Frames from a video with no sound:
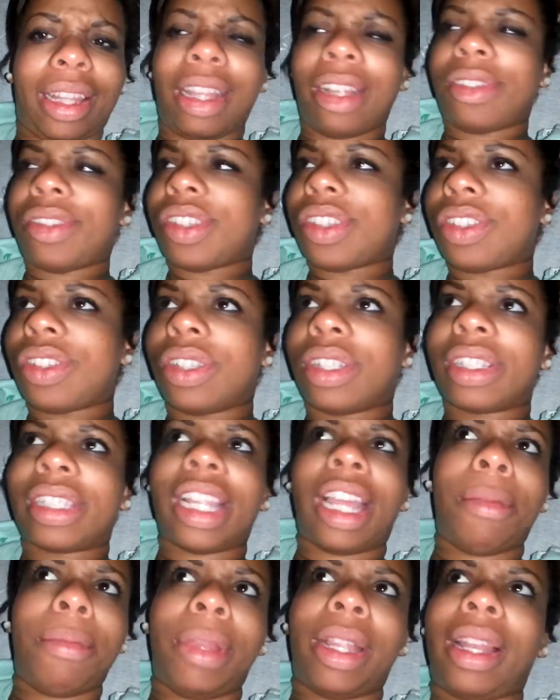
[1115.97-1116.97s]
They just looked
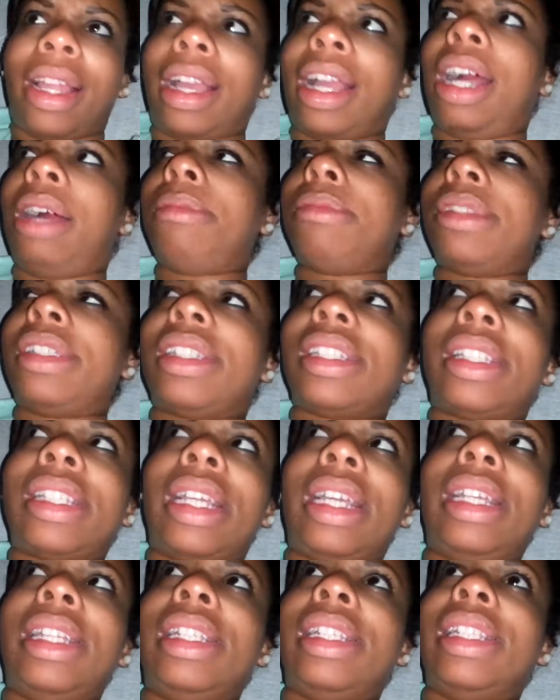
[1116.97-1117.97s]
at me like I'm just
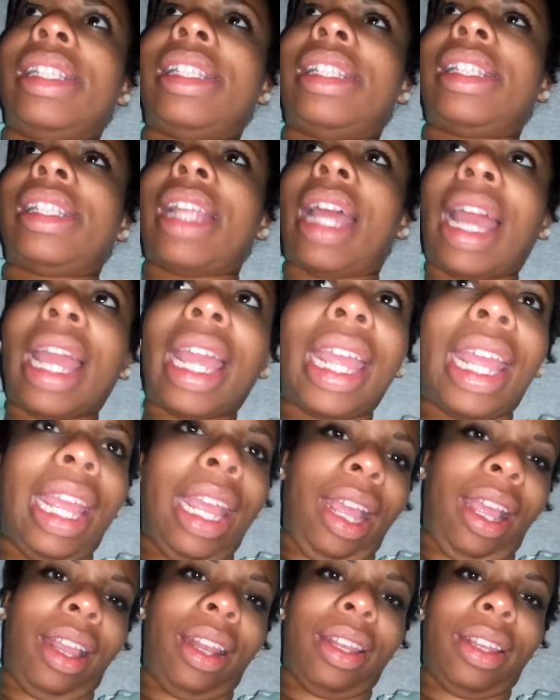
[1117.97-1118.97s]

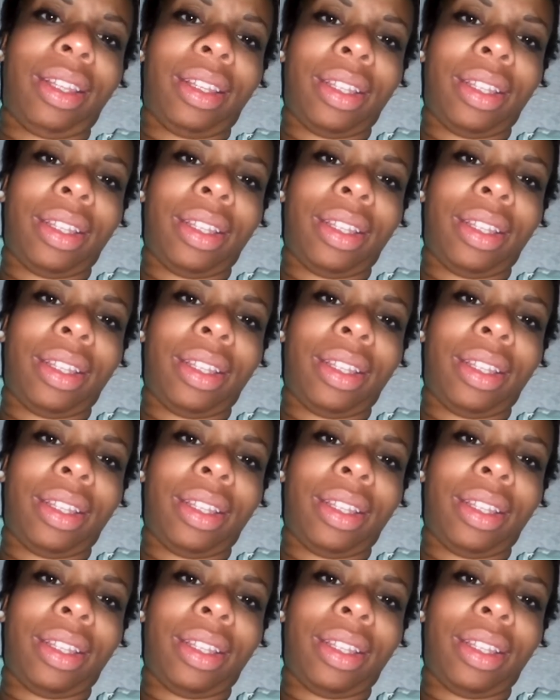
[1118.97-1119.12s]
insane.